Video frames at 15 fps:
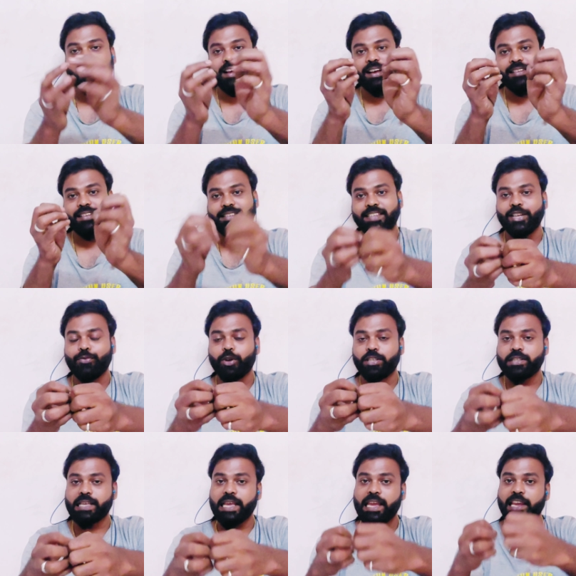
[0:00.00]
Uh, the seed
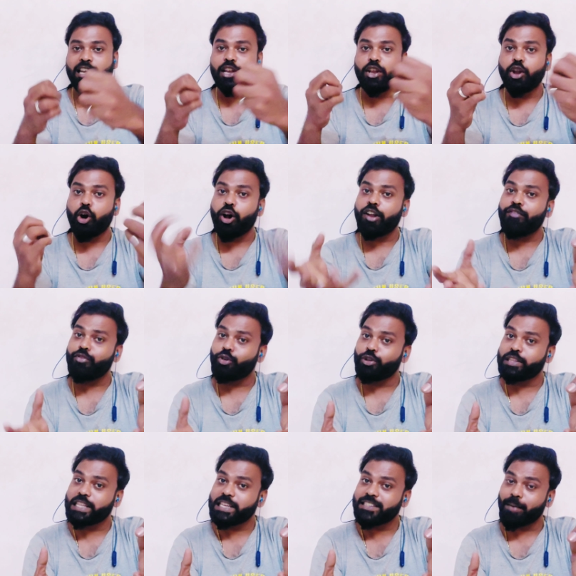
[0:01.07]
was saying a lot of good
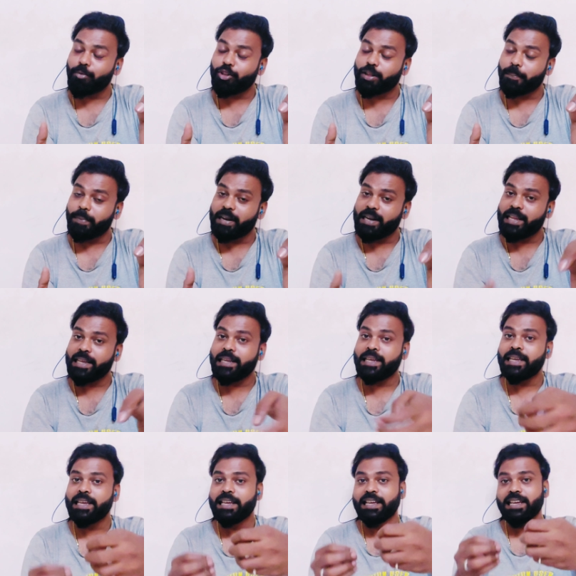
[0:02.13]
things about the building.
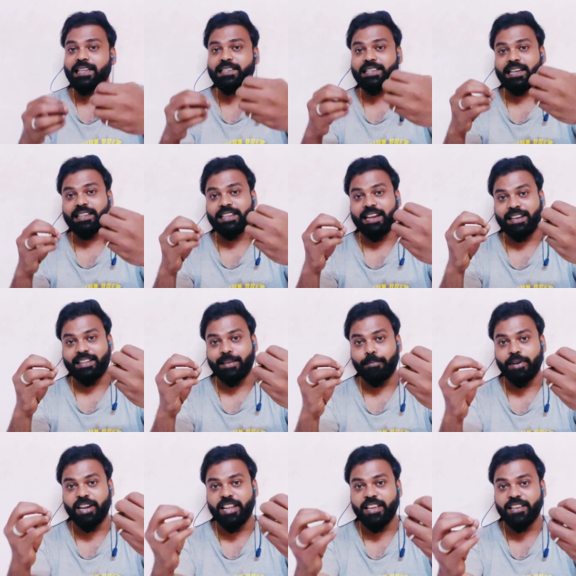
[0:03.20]
It said that the
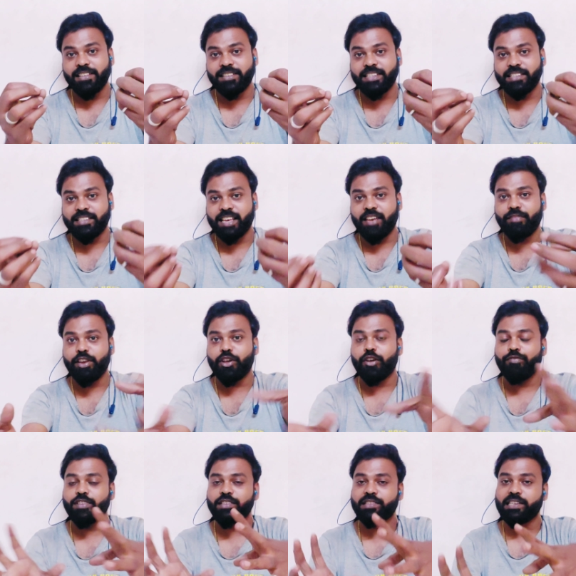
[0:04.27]
building is the savior
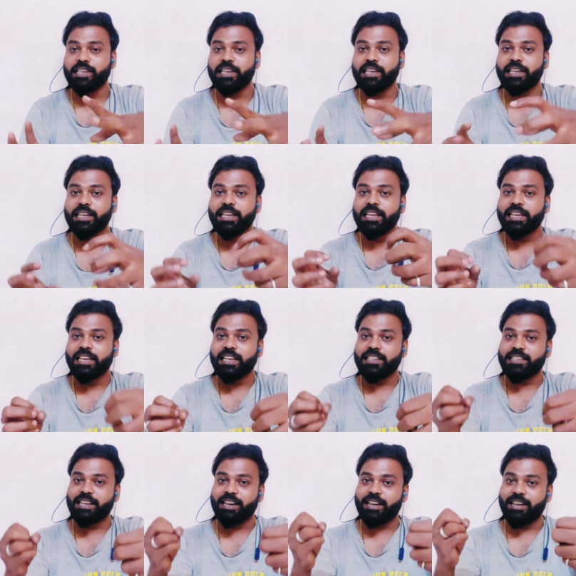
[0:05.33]
of the seed. It
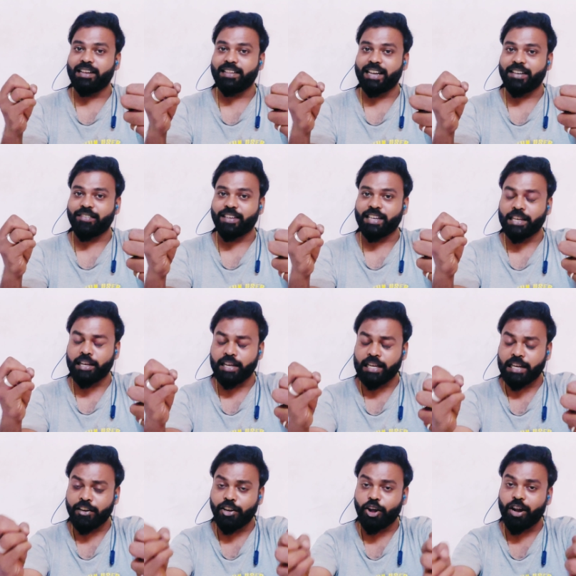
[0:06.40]
said that, that it will
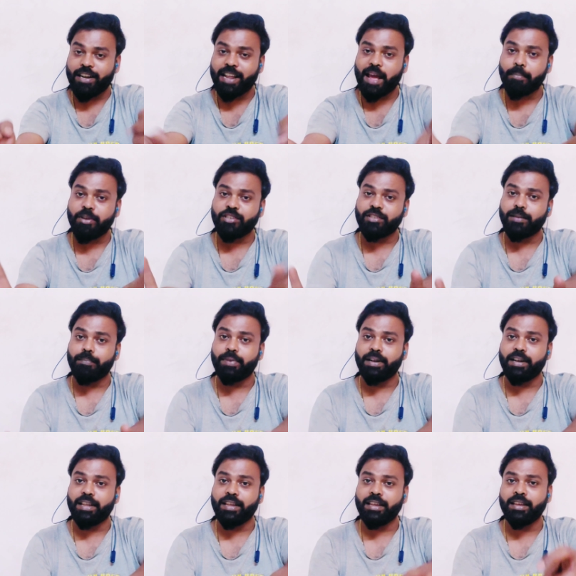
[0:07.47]
it'll not damage the
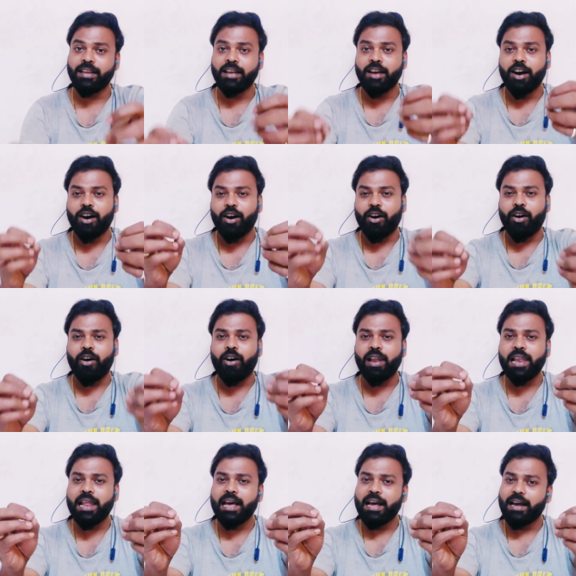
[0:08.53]
building.
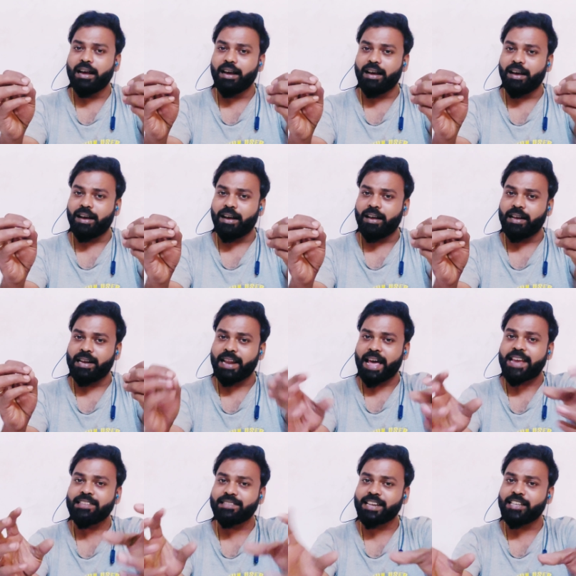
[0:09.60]
All uh,
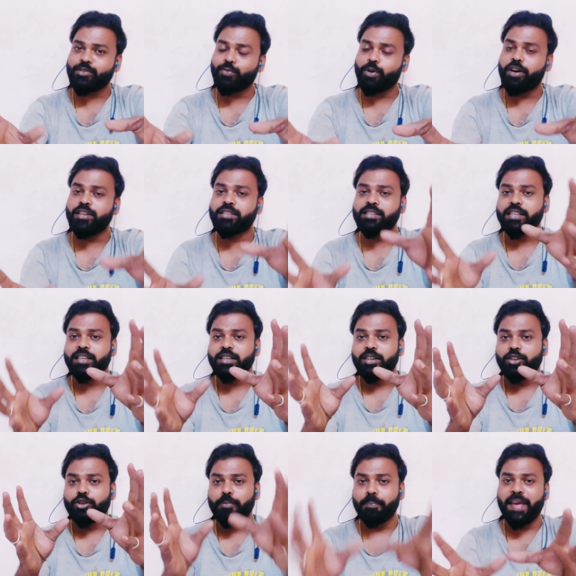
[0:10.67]
nice, nice words
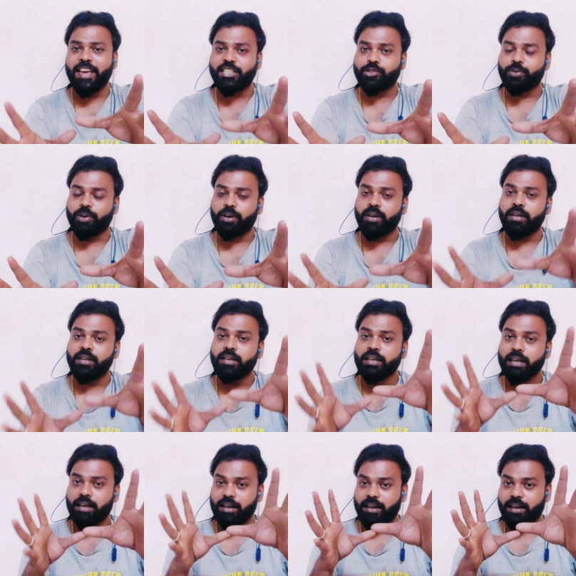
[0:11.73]
to make sure
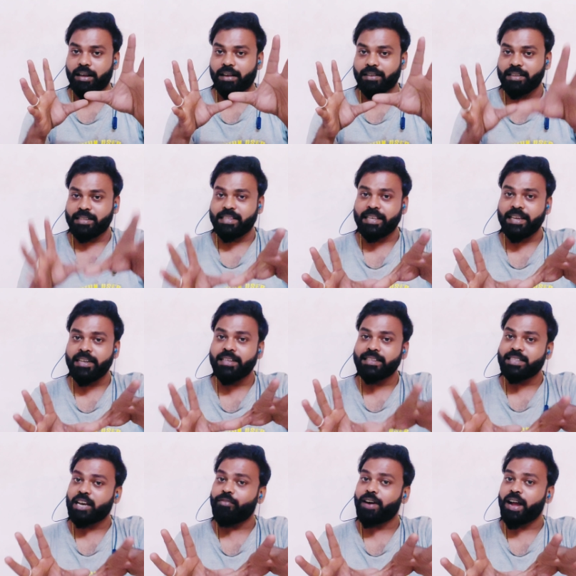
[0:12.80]
uh, the seed
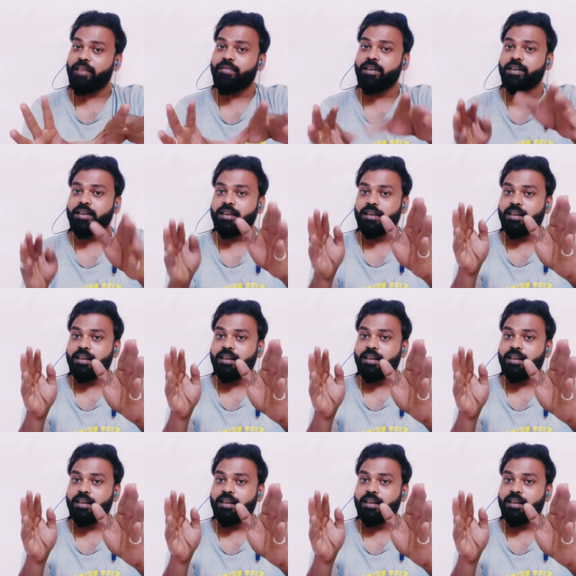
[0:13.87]
survived